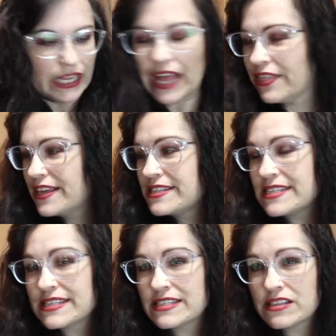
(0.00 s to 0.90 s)
And this
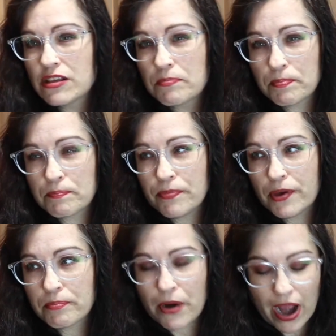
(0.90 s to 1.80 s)
is the,
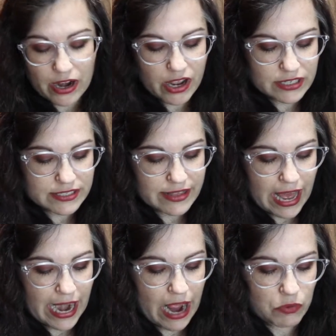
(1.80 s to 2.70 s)
the product
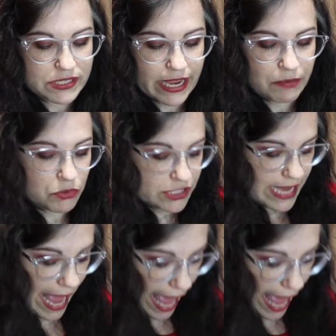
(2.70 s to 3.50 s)
that I was able to